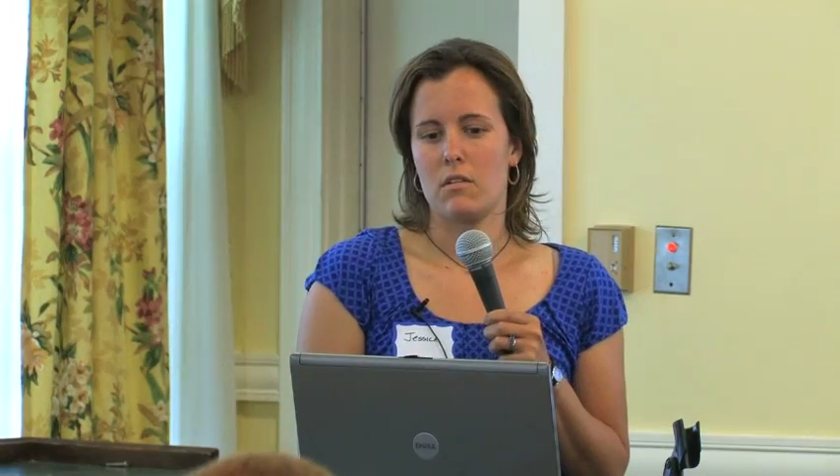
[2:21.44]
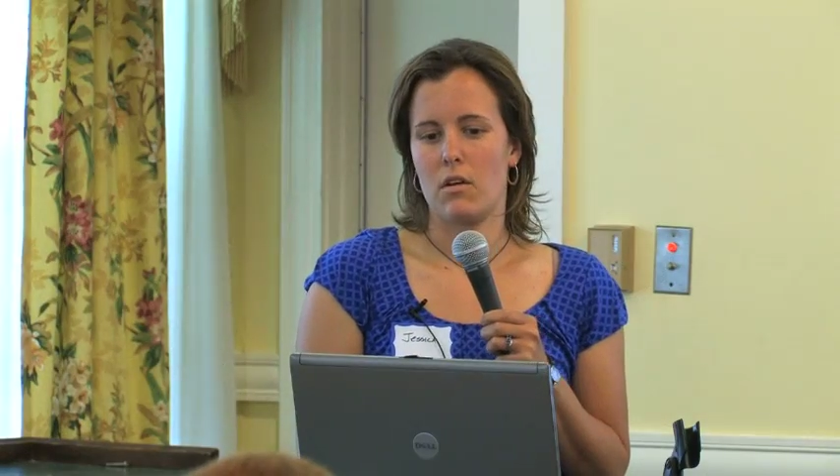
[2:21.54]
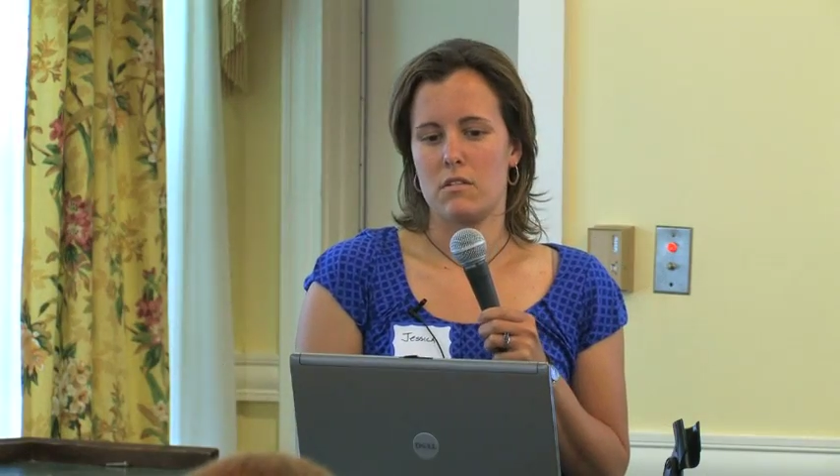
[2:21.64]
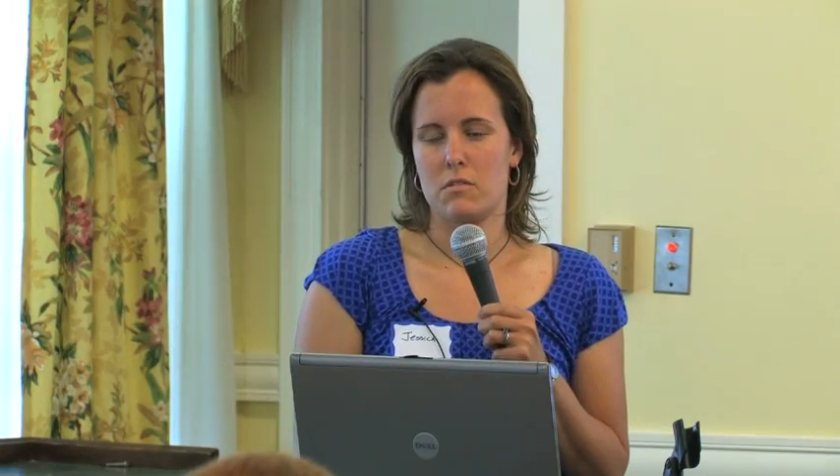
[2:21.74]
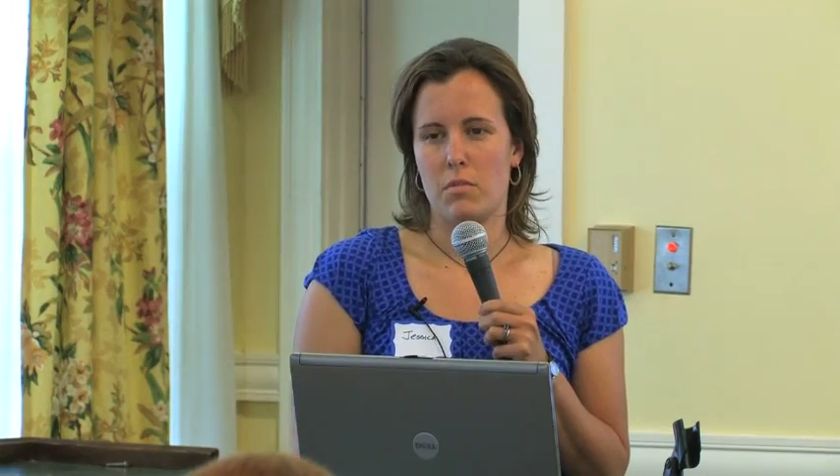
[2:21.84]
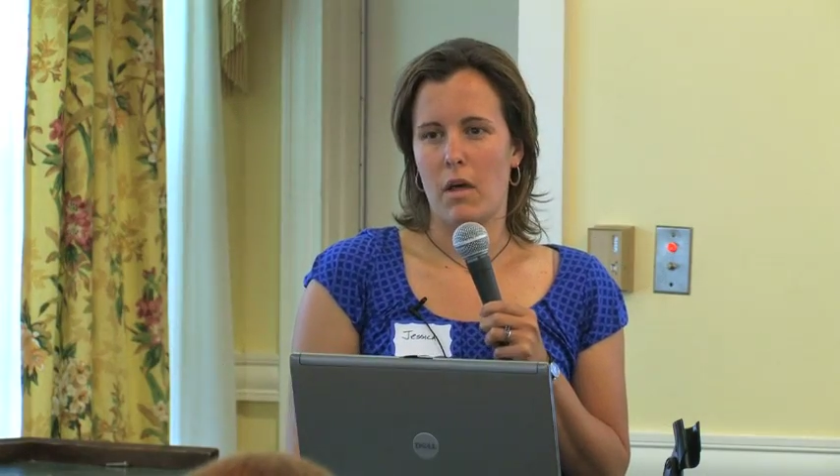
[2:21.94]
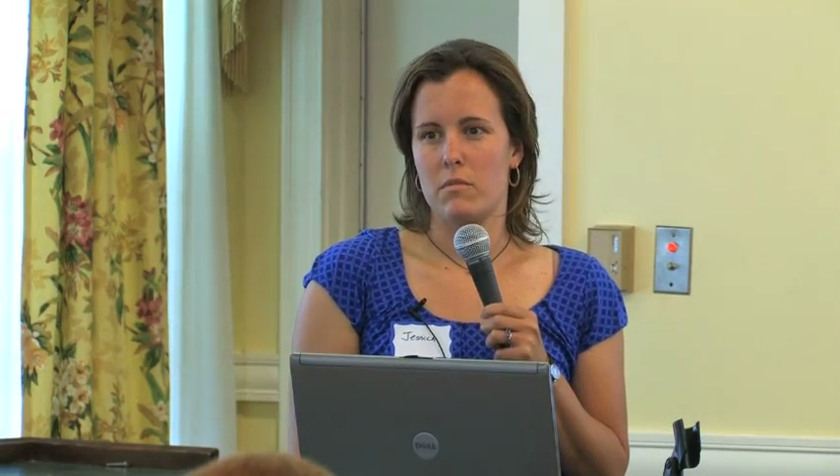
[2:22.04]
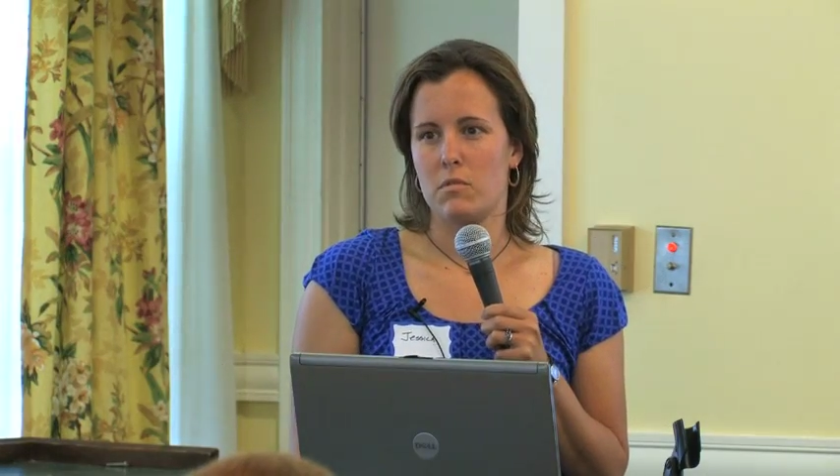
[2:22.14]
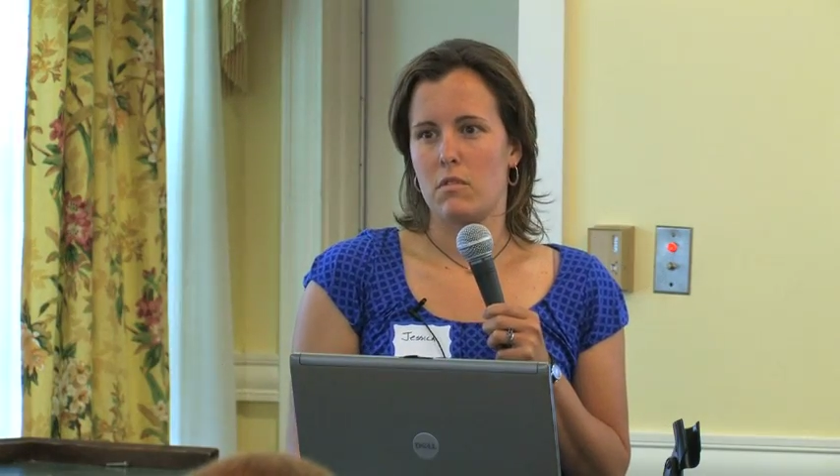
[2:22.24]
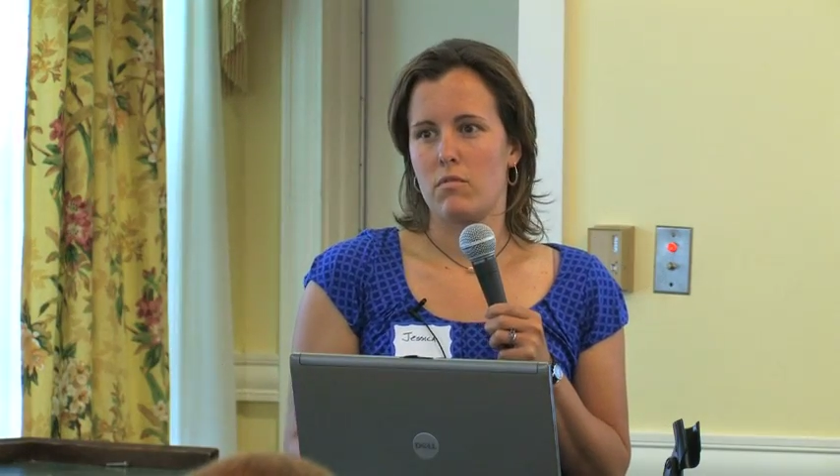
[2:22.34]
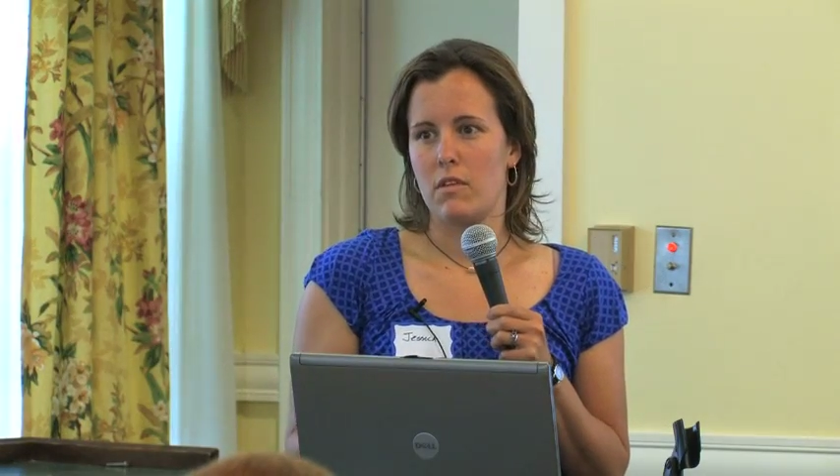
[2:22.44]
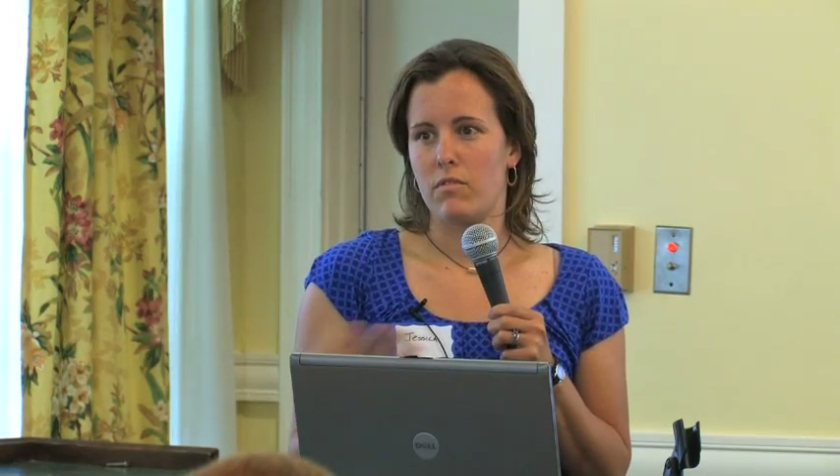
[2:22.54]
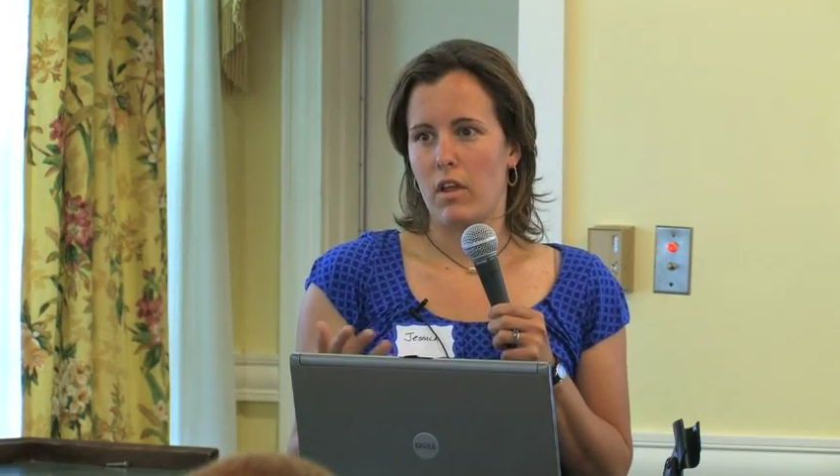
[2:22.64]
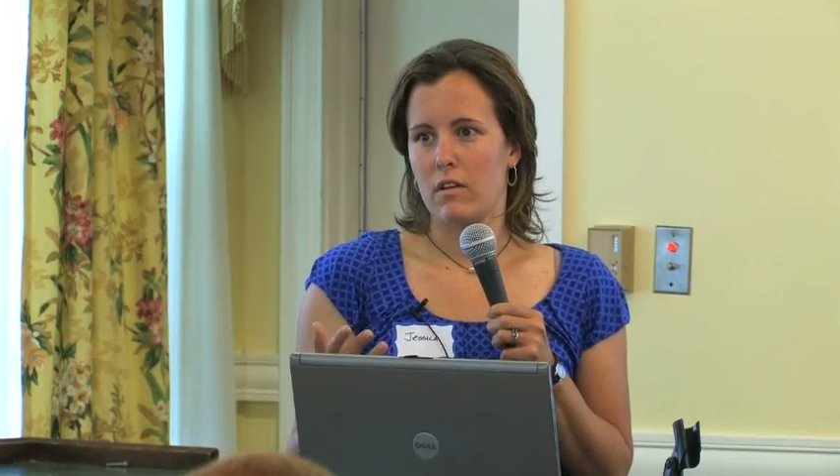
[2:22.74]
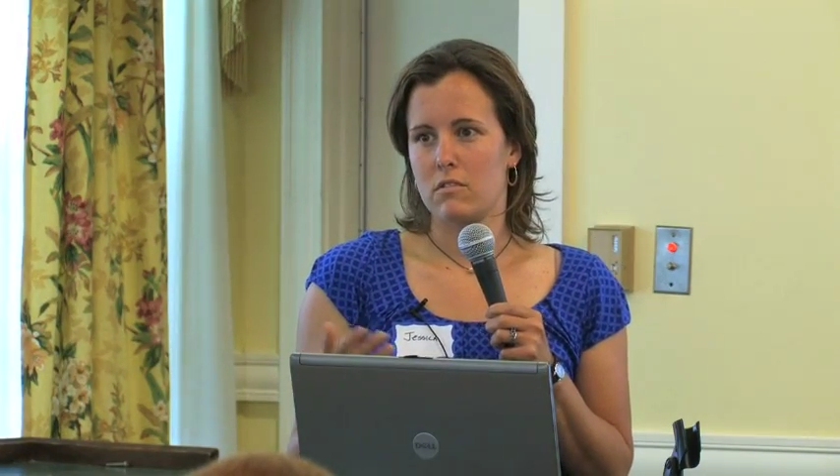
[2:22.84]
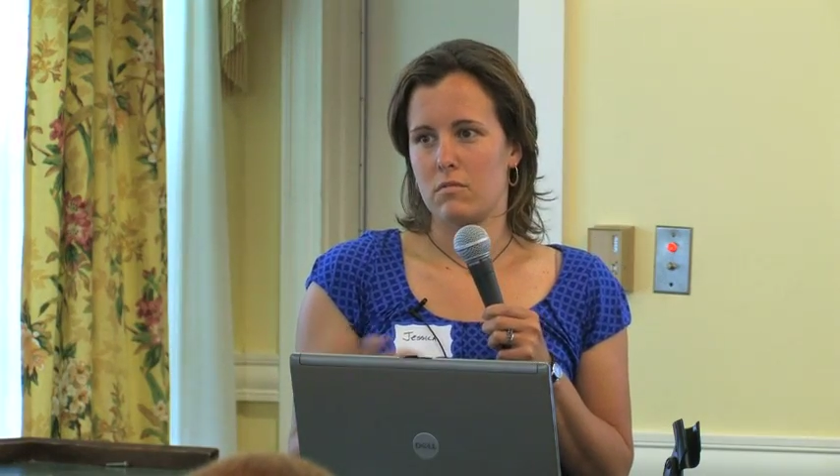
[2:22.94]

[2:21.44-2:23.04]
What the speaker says: causes problems with reflux,